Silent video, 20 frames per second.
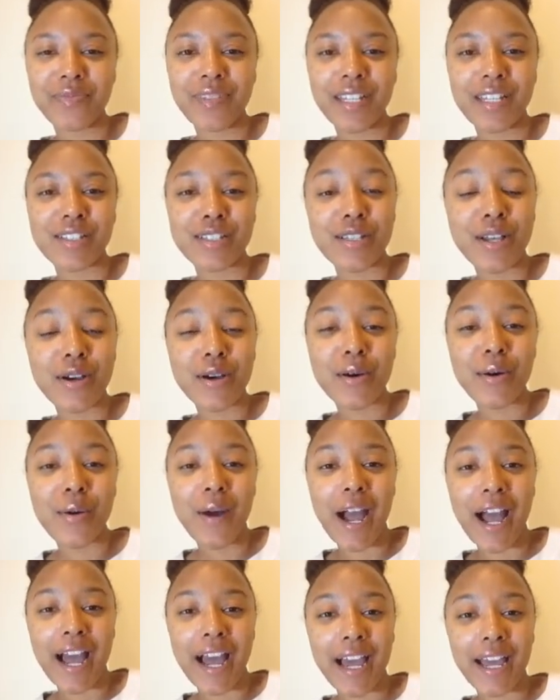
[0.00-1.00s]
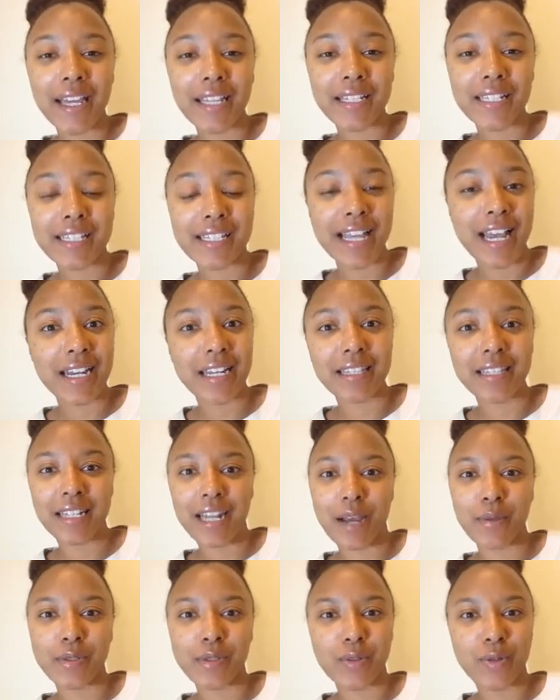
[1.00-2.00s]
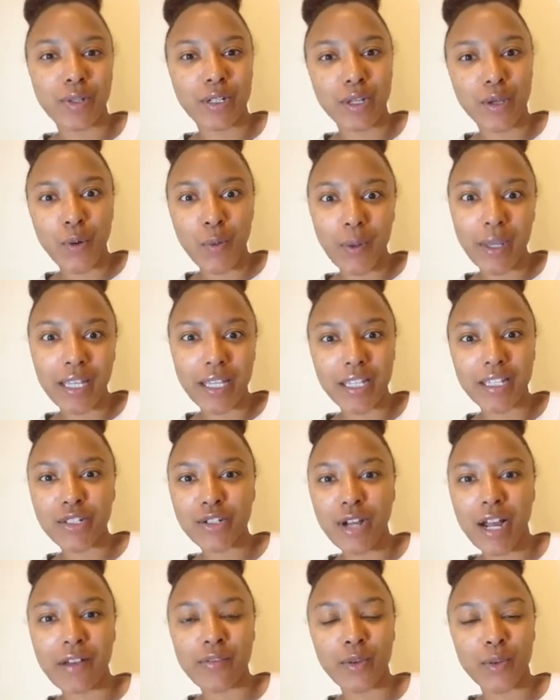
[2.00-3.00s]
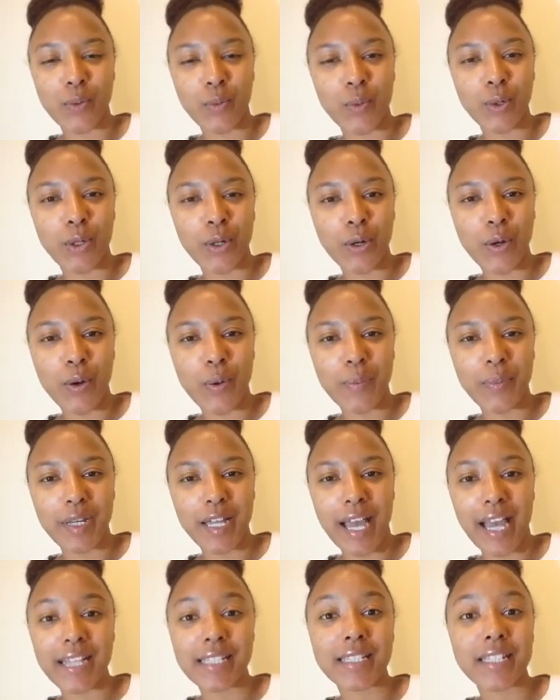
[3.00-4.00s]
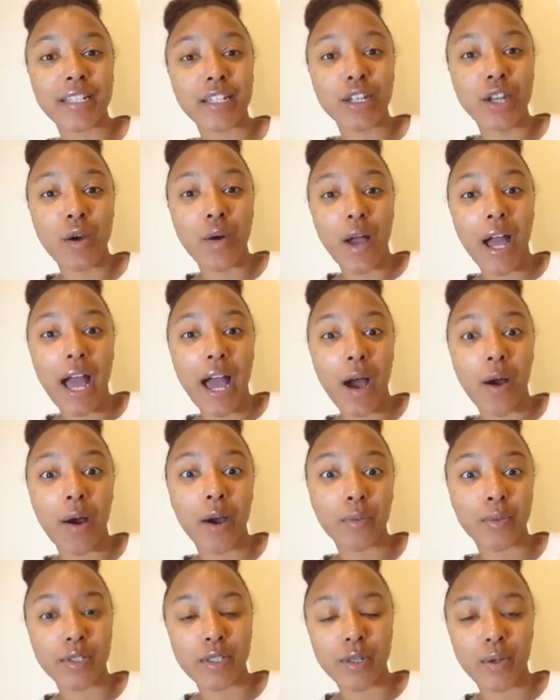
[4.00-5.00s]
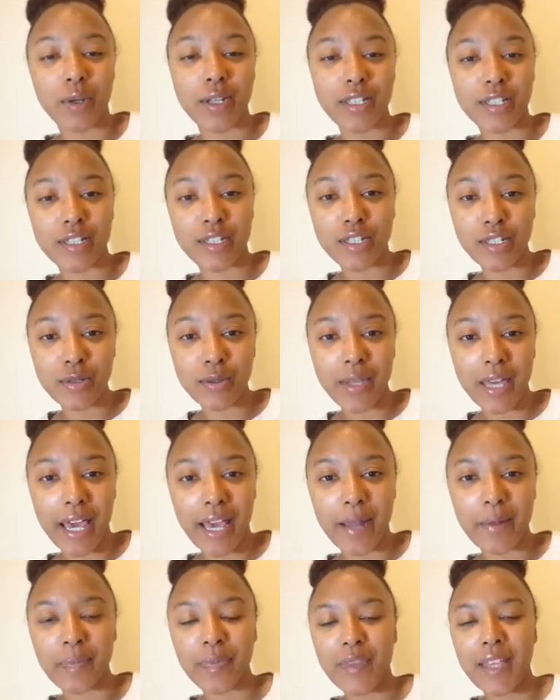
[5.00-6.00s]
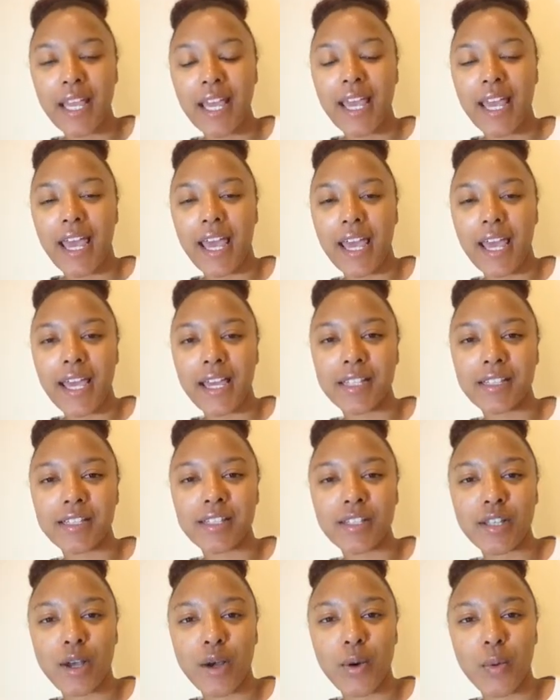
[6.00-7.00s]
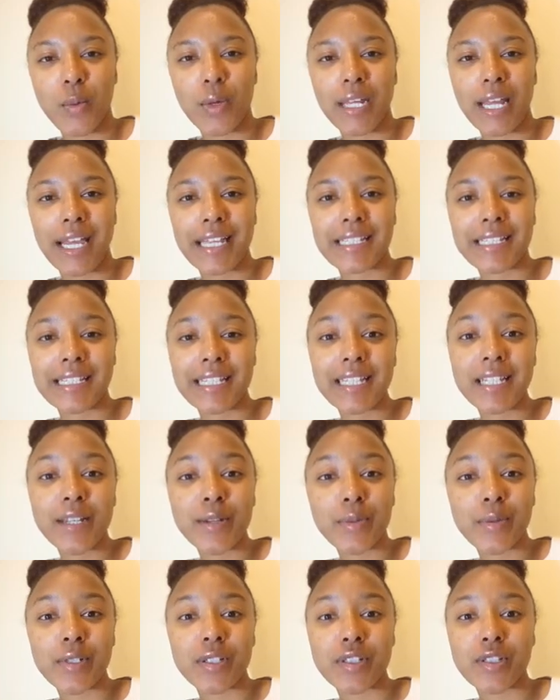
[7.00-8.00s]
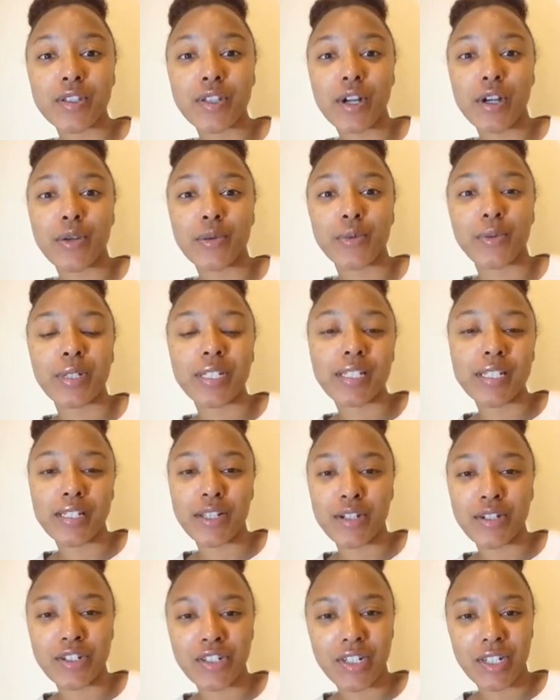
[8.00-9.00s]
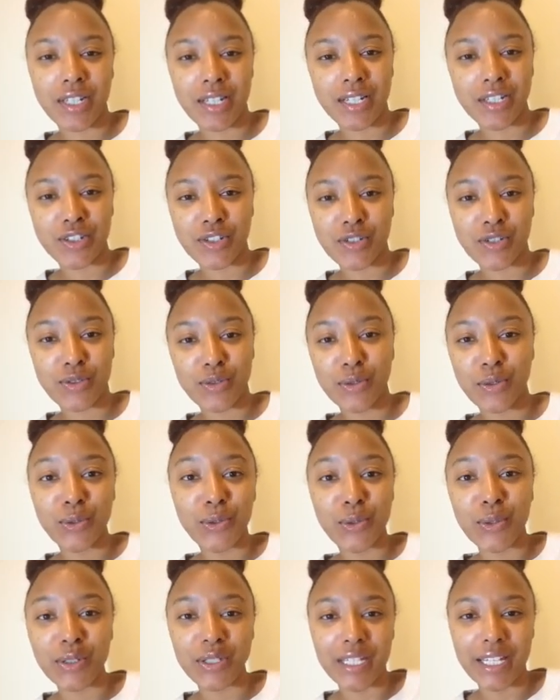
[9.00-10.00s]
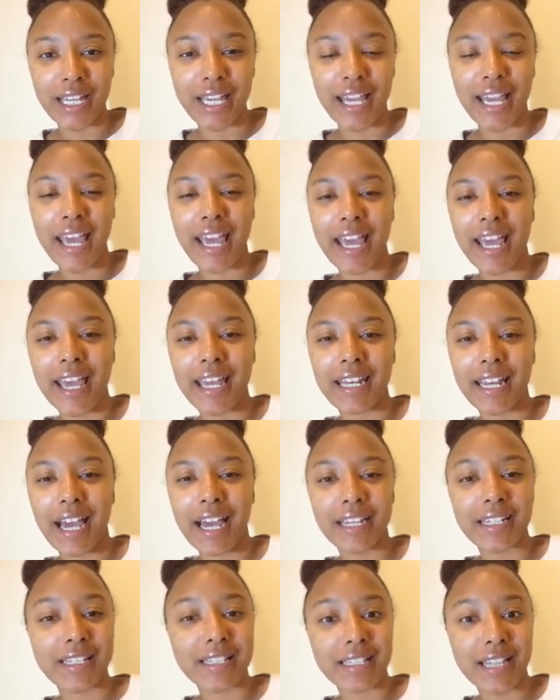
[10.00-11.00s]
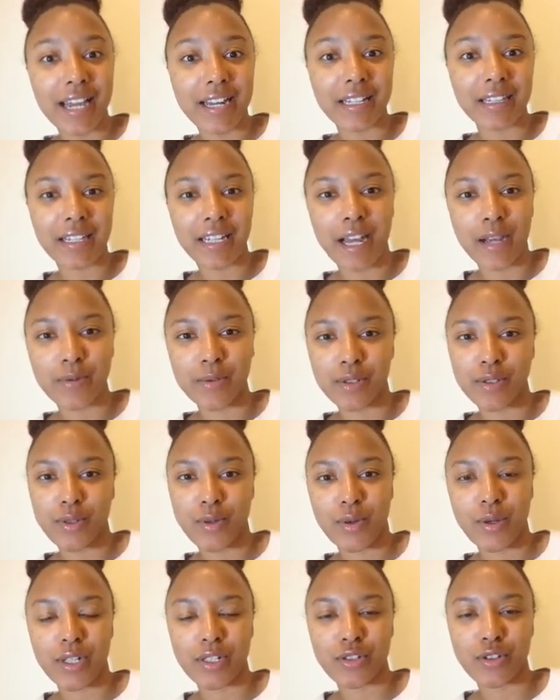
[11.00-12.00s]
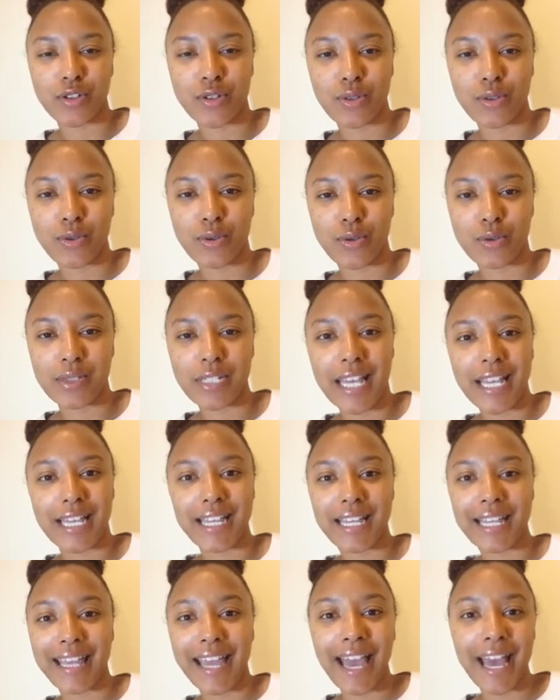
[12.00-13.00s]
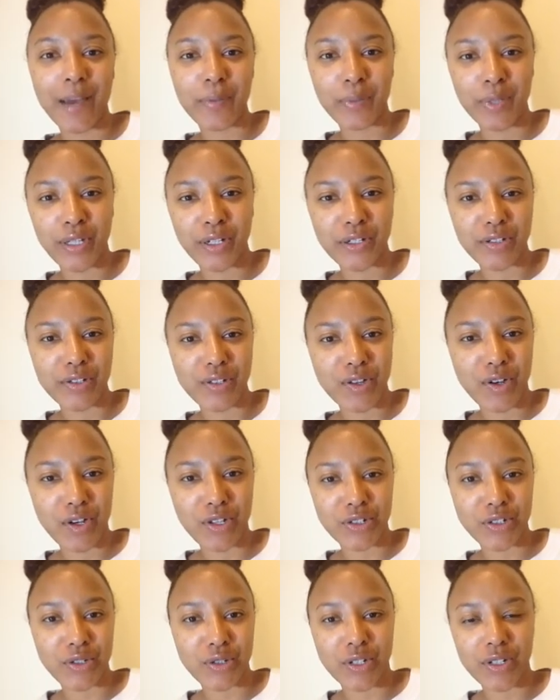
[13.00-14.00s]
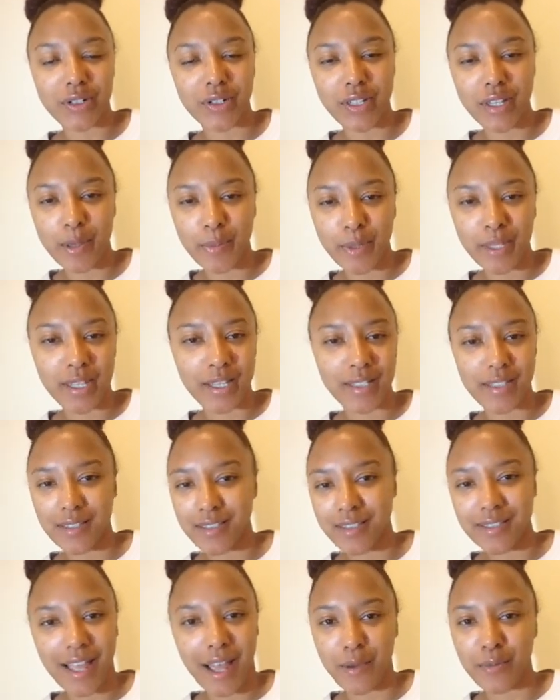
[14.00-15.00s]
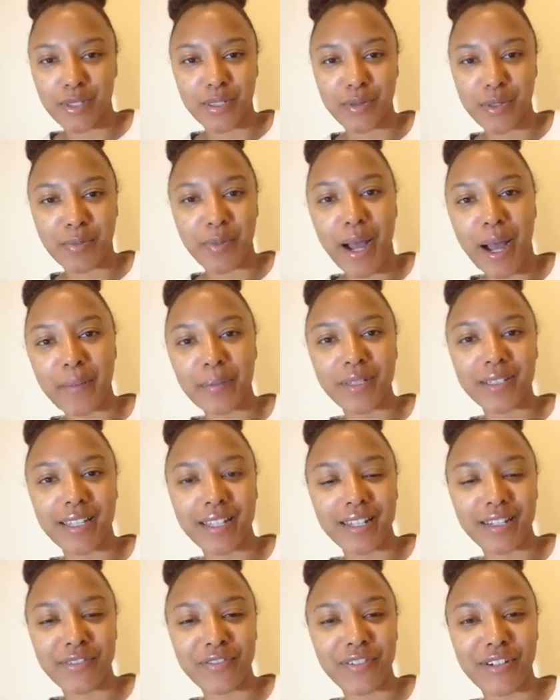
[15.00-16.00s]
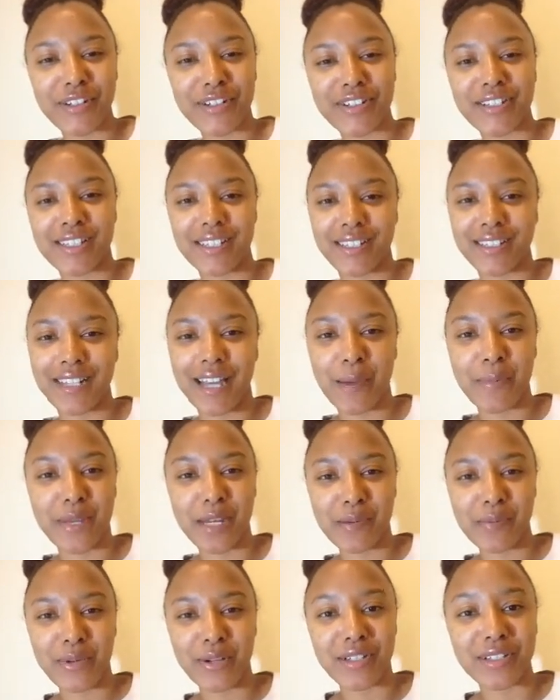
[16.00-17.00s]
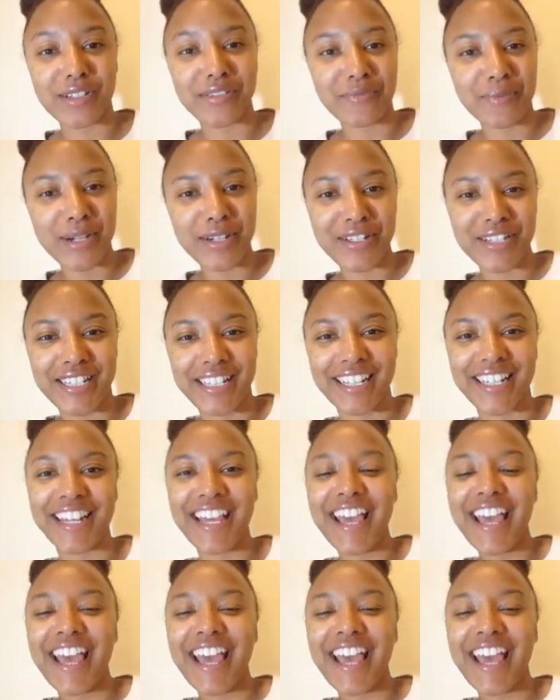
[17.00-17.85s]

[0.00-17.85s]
So I decided that I was going to quit and travel the world, but I didn't know how I was going to do that. And so what I did was start researching it, just Googling, and I decided that I was going to take a gap year to Australia because that was what populated first, and I'm an impulsive person.